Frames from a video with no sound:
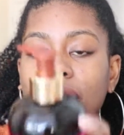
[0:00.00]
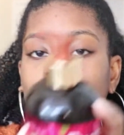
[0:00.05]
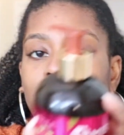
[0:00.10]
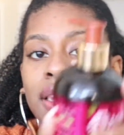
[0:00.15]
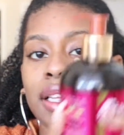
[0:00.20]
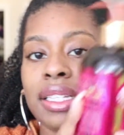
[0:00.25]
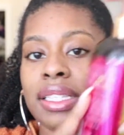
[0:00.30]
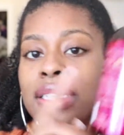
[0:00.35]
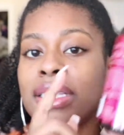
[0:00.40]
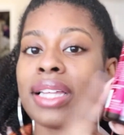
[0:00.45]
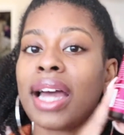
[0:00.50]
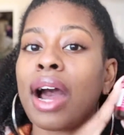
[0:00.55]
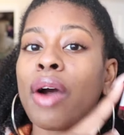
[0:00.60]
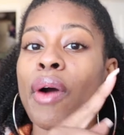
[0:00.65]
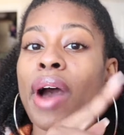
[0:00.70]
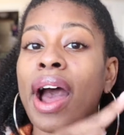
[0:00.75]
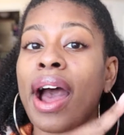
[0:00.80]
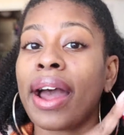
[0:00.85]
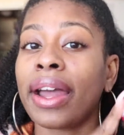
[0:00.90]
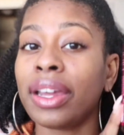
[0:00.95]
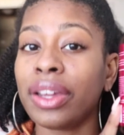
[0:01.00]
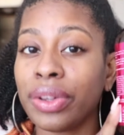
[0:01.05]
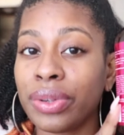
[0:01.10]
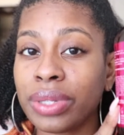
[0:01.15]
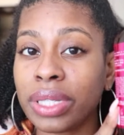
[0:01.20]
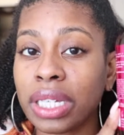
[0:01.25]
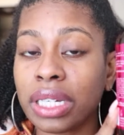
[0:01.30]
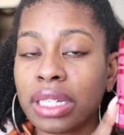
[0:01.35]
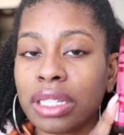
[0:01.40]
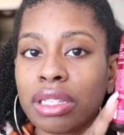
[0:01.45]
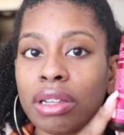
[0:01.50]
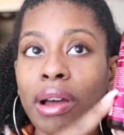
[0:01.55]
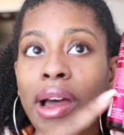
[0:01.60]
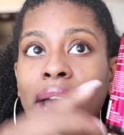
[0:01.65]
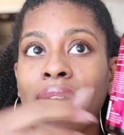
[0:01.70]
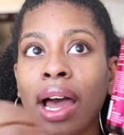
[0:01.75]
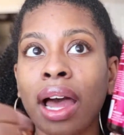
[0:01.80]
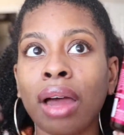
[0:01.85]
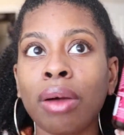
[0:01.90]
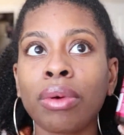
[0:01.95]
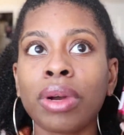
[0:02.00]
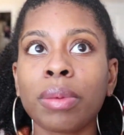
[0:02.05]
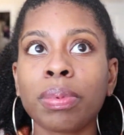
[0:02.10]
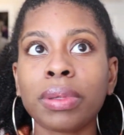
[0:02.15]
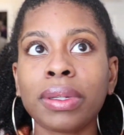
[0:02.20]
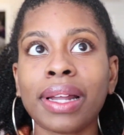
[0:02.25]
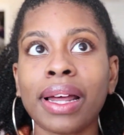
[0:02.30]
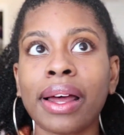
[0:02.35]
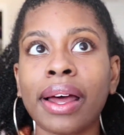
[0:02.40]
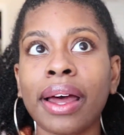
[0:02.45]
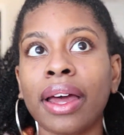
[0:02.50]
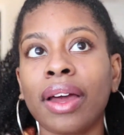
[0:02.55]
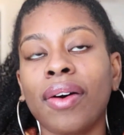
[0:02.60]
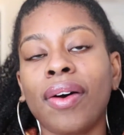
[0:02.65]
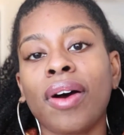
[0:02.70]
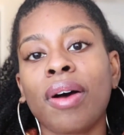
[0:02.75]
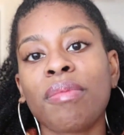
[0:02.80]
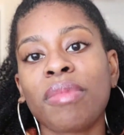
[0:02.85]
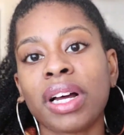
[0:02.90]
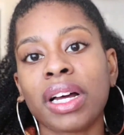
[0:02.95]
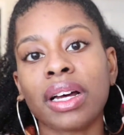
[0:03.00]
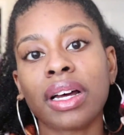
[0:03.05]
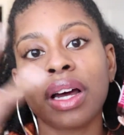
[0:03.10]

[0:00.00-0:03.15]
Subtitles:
This is how I use it. So I would apply all my